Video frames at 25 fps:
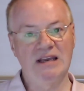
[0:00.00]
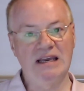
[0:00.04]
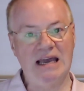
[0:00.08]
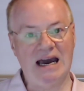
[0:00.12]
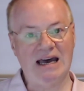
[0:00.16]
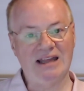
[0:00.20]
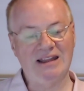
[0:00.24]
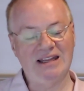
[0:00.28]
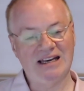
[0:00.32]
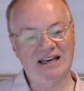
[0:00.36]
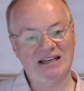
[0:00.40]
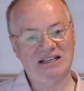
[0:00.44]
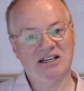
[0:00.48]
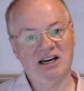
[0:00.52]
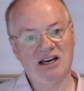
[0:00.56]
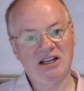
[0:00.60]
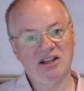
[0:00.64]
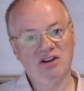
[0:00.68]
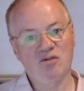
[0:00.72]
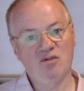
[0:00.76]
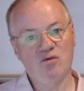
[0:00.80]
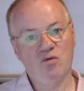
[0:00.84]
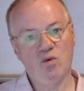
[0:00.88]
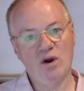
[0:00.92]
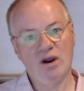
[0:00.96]
And that's kind
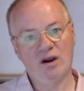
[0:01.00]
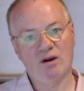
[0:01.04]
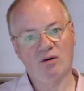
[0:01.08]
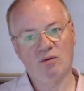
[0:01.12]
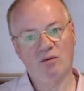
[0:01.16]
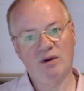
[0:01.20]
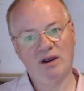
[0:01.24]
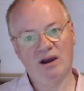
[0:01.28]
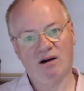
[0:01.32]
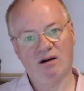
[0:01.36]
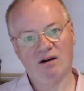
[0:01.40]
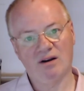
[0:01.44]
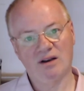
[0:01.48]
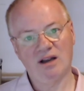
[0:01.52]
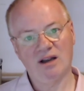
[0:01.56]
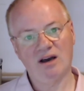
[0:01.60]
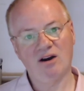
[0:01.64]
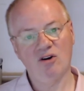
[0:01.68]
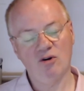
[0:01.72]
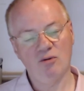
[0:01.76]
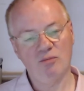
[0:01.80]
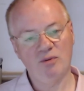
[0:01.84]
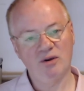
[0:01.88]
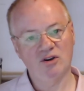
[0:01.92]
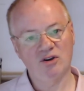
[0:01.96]
of where we are
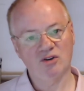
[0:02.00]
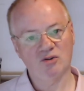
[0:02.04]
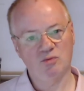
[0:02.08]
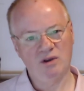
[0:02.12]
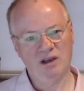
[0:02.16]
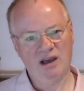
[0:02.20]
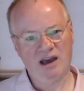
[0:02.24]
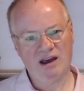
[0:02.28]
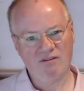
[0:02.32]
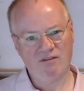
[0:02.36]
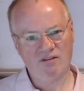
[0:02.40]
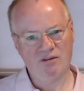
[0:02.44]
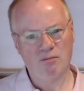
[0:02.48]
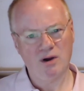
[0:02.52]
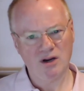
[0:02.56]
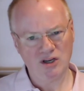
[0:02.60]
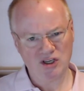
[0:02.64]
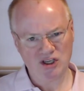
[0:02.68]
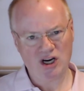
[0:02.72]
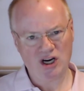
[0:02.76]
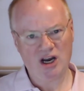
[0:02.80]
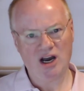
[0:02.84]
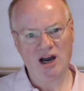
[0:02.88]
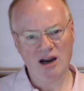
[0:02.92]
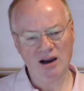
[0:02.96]
now, because we have a much
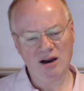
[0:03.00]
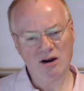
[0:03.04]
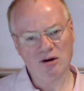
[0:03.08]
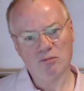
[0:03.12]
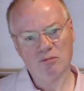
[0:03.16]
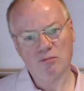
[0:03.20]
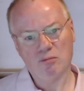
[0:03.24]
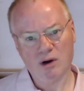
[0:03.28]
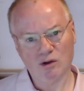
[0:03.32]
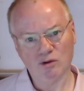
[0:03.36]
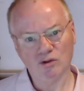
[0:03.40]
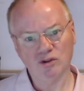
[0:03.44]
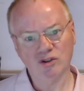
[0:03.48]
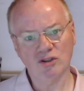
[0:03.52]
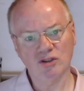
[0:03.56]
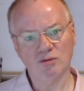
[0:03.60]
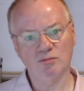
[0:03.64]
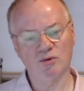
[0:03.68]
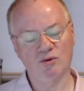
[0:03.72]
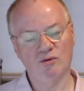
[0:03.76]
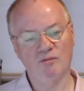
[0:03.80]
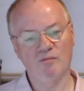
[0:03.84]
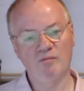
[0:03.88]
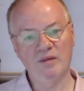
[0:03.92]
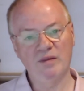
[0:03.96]
higher
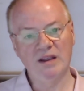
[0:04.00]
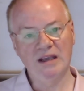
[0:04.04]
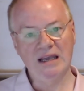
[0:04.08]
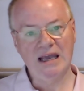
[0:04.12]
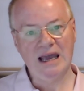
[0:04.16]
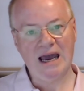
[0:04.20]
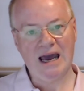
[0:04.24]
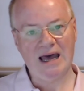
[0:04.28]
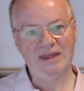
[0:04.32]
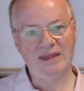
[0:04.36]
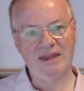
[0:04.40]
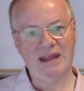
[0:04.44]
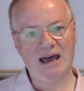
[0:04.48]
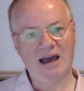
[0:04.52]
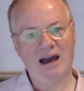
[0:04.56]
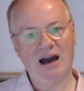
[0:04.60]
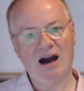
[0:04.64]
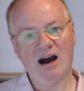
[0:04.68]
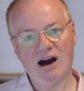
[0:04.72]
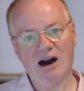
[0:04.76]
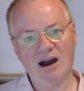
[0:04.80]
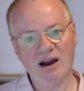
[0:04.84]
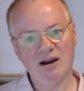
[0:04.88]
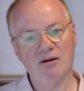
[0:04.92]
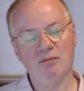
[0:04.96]
multiple, and that
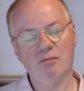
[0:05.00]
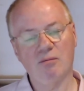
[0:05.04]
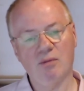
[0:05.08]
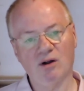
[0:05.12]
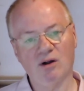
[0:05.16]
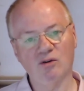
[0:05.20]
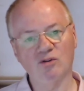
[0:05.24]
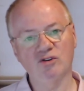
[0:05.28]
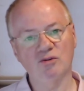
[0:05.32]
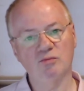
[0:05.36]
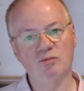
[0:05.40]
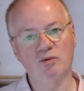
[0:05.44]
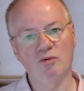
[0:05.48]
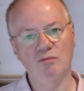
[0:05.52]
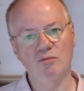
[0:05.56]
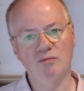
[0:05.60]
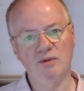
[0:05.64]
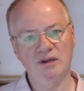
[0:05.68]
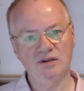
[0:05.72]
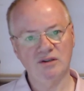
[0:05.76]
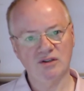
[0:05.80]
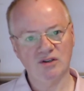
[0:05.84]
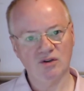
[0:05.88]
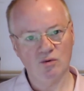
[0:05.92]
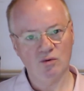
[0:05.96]
higher multiple
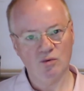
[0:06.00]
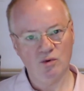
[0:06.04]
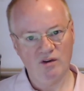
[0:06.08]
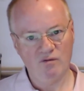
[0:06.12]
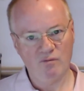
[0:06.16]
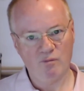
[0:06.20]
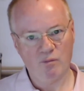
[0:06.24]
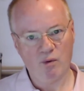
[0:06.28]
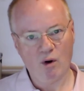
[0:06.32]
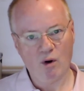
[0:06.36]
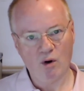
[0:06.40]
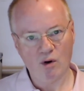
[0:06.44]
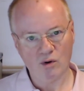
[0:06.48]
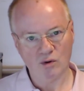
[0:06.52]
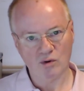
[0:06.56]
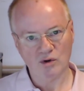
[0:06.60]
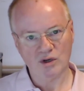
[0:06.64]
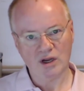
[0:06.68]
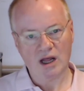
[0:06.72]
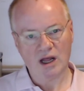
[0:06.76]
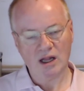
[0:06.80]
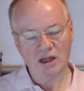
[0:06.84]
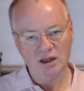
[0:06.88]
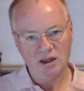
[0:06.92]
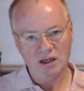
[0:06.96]
means that we've borrowed
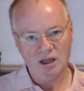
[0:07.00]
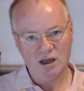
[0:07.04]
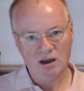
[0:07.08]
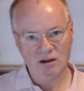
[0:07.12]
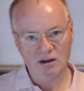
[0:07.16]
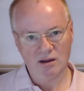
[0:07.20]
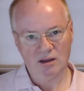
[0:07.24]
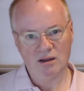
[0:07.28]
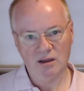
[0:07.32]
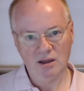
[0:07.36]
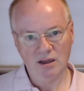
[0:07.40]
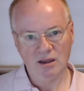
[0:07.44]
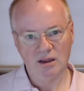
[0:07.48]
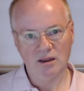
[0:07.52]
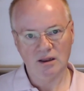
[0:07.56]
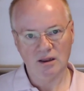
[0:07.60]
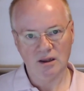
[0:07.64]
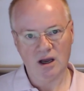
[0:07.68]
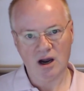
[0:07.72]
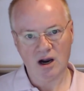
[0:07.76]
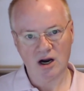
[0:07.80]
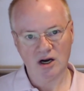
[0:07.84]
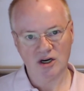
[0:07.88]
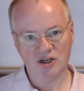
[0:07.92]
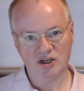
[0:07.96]
a lot
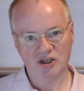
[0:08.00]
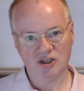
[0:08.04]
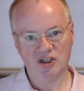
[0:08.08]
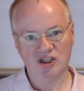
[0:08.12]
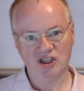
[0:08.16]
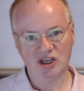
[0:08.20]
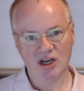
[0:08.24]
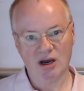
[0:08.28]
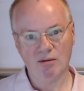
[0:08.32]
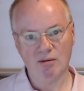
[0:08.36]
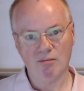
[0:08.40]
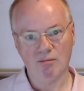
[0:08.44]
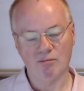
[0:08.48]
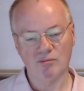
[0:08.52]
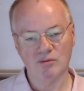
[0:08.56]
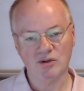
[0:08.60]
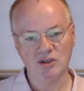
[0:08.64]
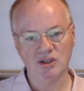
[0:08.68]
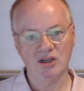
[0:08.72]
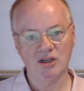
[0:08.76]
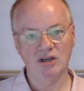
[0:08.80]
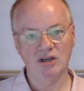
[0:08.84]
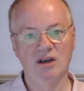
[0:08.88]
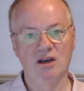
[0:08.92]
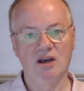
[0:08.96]
larger
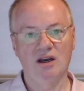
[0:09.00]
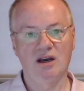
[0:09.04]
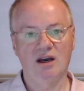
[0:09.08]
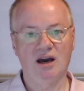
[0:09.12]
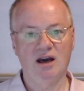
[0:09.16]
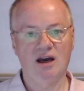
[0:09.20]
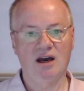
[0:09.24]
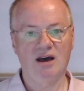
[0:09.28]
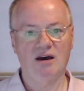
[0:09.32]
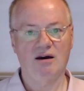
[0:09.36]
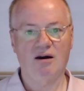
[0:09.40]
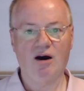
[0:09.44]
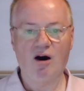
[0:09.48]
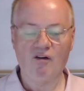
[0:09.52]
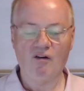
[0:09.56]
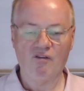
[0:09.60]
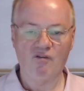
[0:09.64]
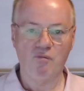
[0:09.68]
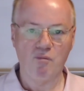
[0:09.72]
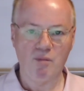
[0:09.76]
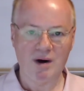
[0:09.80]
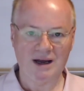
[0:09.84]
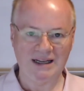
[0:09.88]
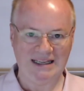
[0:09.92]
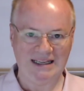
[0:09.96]
sums of
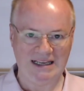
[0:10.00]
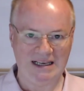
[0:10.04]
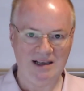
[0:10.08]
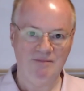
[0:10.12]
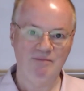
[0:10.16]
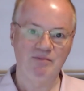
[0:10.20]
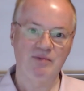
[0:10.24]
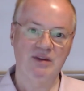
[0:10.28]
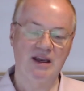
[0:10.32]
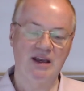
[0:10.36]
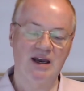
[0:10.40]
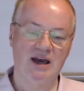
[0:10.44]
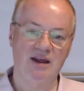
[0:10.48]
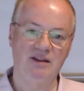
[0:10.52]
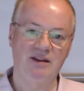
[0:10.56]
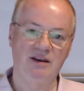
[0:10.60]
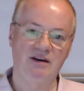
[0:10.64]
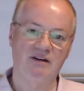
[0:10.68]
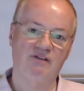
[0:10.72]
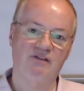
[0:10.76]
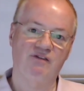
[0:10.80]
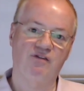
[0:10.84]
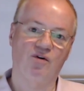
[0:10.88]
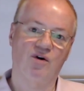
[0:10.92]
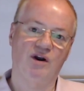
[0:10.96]
money, and
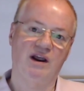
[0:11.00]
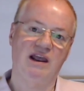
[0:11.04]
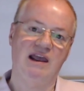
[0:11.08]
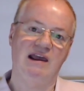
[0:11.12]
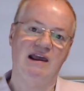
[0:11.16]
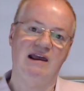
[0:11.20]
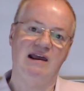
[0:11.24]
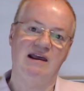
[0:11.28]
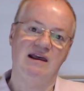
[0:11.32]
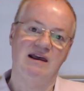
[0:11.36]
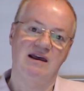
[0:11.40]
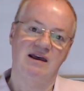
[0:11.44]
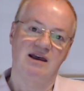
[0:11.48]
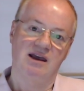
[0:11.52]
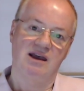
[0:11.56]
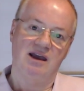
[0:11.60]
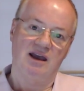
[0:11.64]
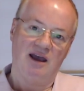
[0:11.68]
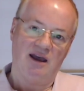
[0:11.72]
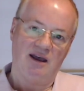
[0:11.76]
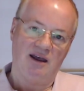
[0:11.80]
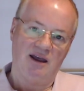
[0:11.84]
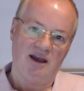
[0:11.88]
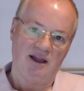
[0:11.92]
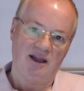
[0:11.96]
therefore an
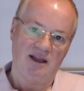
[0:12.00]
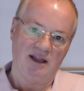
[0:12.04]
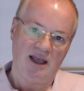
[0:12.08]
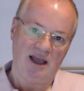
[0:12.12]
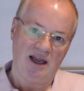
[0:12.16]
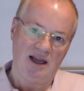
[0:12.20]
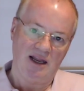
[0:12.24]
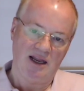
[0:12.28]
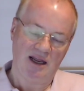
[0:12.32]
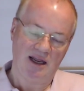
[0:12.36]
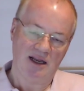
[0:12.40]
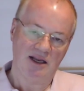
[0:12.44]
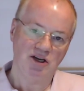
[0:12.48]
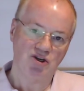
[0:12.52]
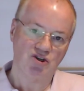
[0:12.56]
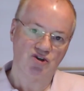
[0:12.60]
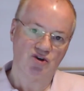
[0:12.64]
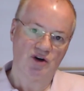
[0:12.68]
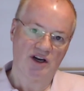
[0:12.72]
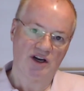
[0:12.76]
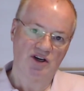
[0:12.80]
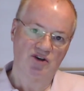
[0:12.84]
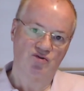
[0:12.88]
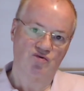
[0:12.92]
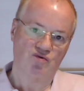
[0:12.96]

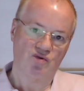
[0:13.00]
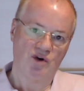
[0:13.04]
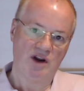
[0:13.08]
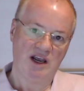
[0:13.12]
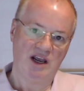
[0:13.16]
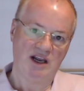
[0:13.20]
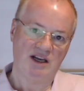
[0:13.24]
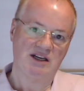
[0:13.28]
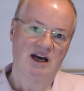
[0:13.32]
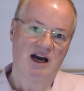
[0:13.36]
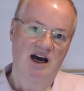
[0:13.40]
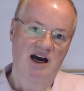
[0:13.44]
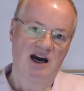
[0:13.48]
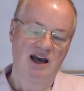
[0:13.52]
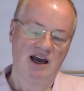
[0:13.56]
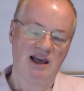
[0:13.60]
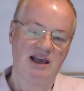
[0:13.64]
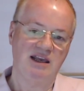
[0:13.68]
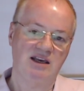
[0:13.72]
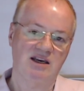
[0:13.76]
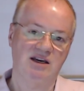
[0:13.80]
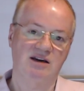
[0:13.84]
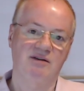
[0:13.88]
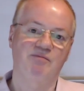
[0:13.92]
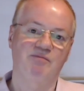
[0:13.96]
interest rate
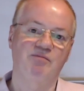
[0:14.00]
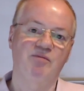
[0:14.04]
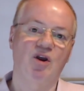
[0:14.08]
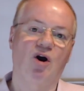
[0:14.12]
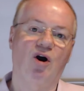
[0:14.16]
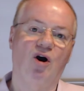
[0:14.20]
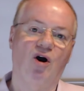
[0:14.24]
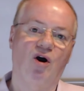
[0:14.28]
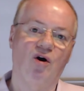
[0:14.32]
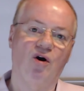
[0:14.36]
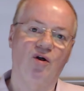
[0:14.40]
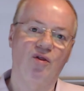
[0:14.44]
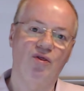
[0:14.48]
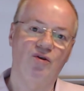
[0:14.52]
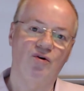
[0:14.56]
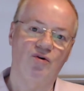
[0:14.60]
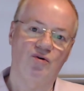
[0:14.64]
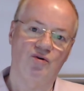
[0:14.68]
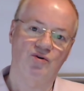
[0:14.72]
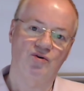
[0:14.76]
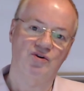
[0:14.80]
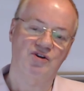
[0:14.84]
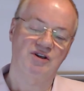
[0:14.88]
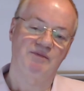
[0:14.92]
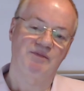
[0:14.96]
hike on
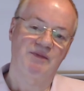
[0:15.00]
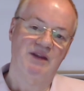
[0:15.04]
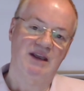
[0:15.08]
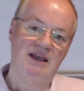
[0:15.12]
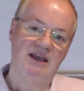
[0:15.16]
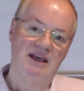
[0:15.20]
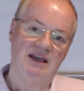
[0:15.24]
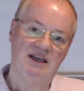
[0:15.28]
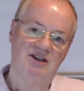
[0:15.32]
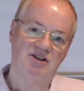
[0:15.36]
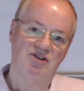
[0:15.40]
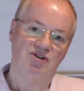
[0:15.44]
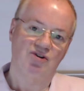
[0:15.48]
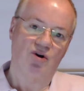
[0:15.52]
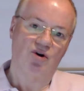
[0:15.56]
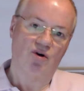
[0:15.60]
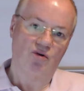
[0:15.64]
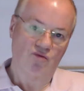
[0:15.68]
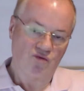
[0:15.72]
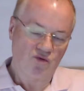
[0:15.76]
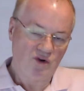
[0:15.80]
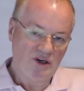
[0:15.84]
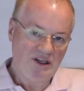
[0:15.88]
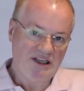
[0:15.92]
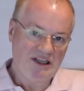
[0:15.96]
those is
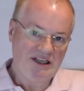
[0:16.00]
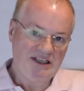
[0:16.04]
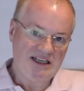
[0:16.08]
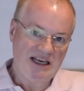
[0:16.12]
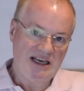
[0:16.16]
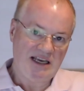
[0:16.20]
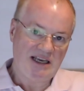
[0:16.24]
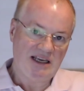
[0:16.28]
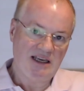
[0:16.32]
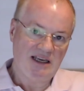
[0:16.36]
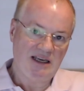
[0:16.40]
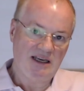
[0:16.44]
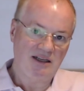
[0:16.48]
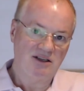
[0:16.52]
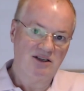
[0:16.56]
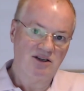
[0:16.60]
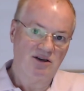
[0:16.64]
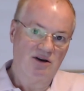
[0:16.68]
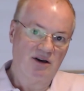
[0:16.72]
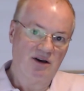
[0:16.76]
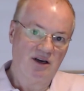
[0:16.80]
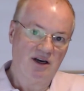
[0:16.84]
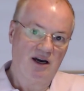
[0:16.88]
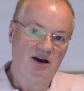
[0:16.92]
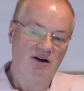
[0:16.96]
not really taking into
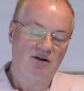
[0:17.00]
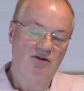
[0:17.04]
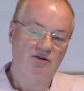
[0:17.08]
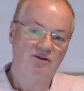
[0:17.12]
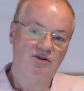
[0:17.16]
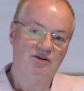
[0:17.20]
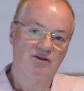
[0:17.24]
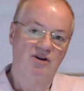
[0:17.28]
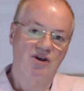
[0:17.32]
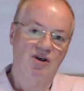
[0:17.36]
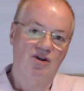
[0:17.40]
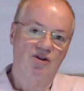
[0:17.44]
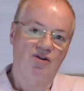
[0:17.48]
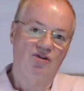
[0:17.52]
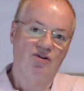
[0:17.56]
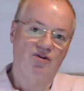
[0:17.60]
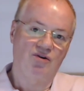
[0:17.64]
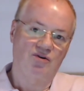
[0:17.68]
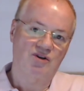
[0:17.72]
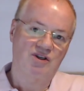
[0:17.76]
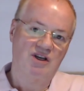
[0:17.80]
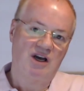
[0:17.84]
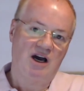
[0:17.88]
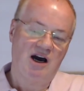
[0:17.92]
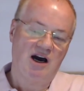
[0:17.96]
account
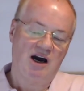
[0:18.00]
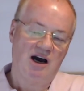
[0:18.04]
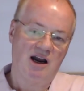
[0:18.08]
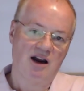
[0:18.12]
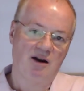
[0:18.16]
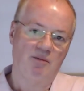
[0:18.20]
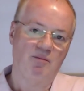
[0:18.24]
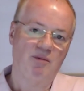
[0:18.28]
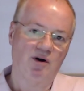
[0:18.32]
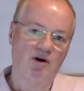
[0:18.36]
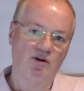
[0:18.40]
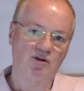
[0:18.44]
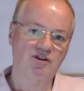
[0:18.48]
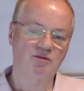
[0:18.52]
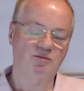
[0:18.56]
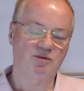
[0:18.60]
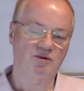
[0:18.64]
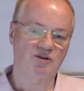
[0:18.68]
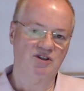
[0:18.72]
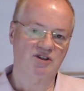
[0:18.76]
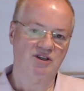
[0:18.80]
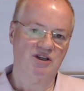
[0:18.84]
those higher multiples.